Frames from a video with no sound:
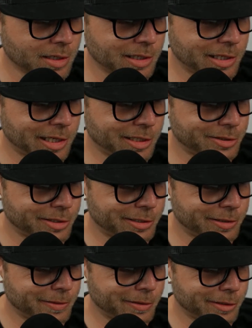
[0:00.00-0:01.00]
And
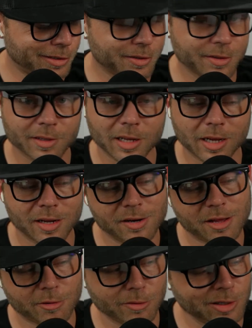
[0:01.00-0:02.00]
so
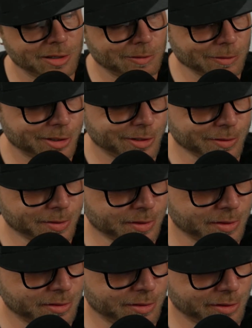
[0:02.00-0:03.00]
another thing that we'll do
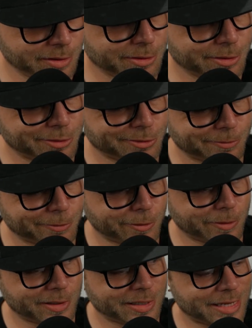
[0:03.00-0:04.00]
is
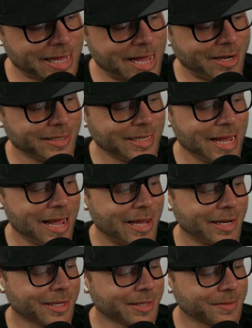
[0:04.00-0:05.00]
we'll add a
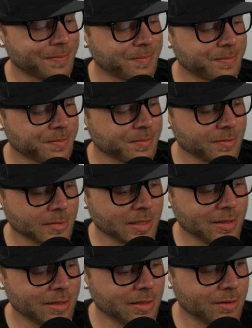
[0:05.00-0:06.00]
tag.
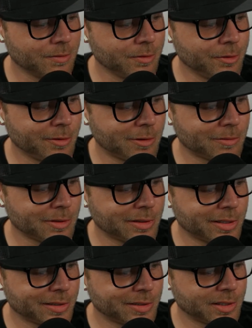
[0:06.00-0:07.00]
We're doing all the
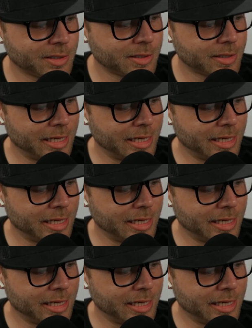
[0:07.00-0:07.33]
things here.